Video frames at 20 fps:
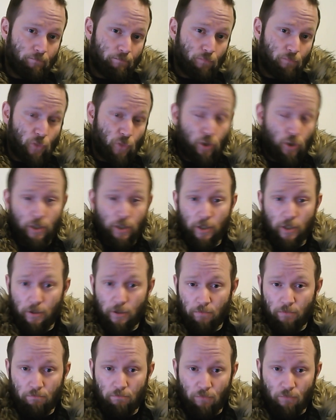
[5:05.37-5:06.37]
Just
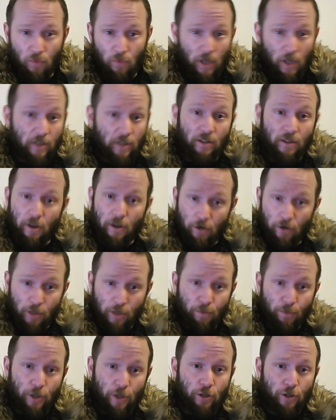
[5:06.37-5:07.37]
as that's their
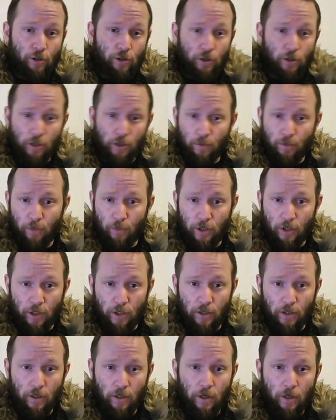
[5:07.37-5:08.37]
expression, just as much
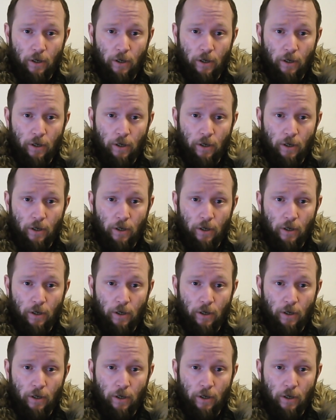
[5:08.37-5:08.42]
as